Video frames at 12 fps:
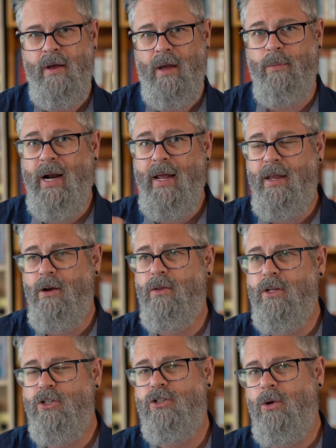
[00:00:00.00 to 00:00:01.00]
and when I hear
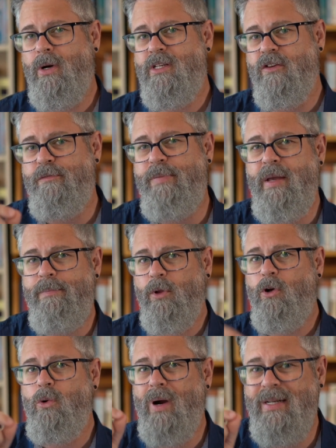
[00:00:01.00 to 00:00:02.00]
the stories of people
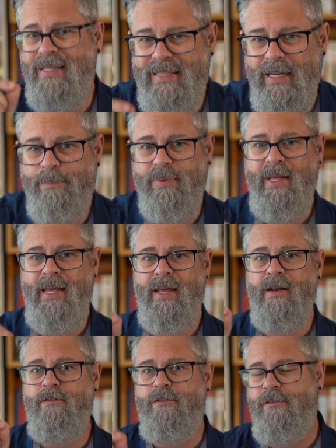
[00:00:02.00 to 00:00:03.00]
who are deeply
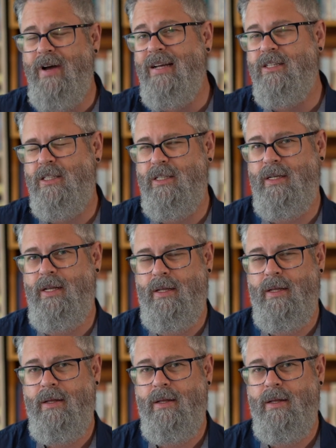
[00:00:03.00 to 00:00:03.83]
invested.